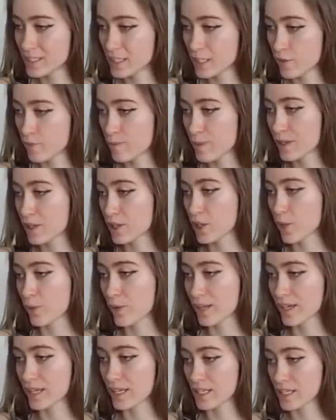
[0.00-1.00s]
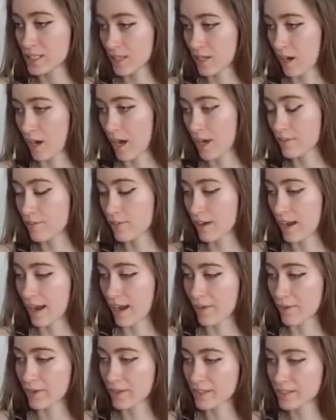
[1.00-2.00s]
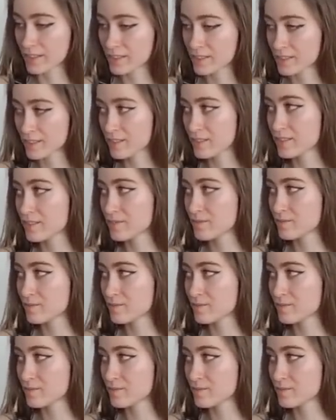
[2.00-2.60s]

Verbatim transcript: You've been loading into COD for hours.